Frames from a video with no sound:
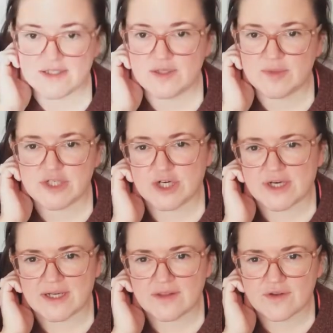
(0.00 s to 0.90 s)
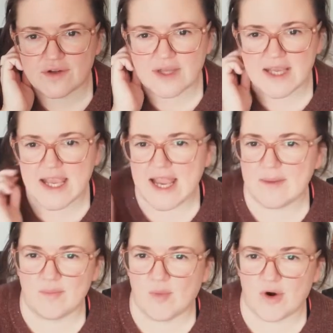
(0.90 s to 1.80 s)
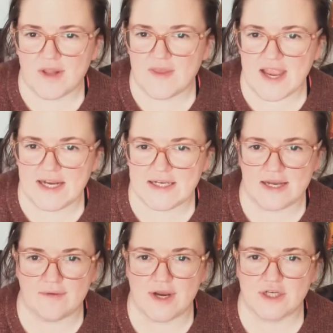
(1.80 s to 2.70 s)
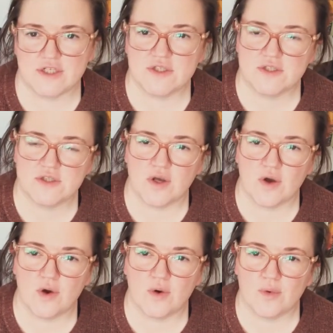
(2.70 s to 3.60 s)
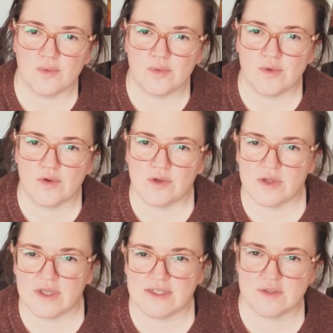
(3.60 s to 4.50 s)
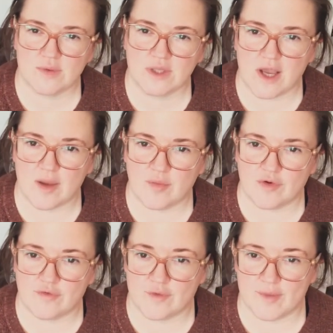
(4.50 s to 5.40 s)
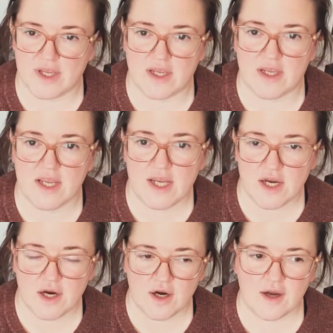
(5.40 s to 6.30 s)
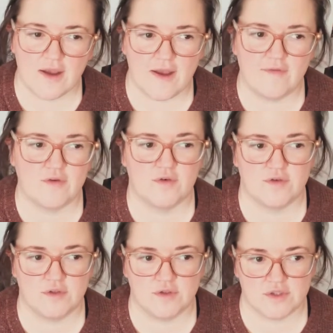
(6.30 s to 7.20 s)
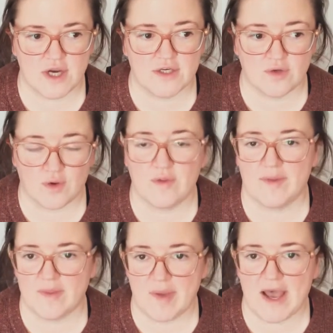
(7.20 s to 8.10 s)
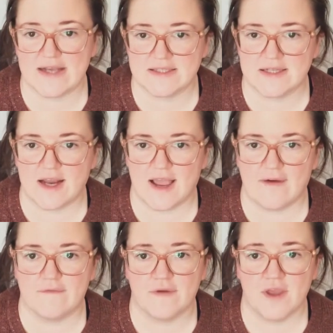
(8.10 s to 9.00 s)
to maturity. They're like more in the 80-day range. So less reliable for me here. I have tried to grow them in the past, and I have